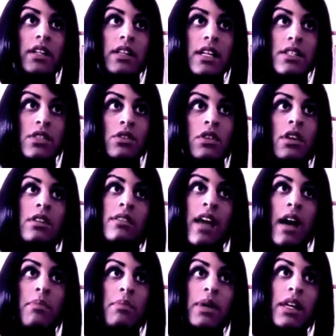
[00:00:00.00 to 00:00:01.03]
That's
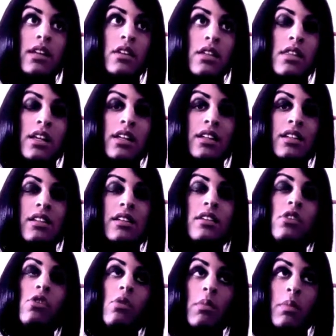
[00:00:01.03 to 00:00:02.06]
tapping into the
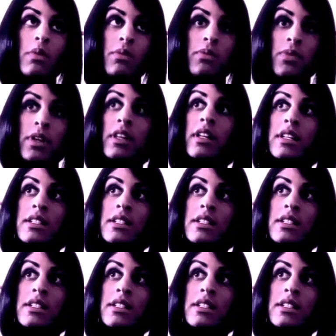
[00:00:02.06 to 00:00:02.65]
continuum of feeling,